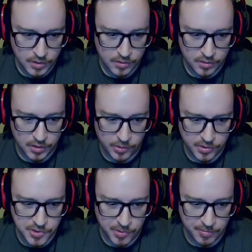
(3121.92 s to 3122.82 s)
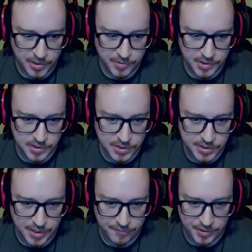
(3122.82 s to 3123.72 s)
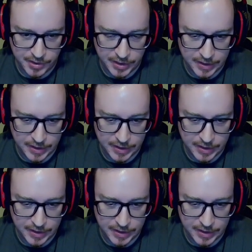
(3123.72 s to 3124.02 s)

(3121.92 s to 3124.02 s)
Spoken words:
Now we're in the small blind with the 6-7, and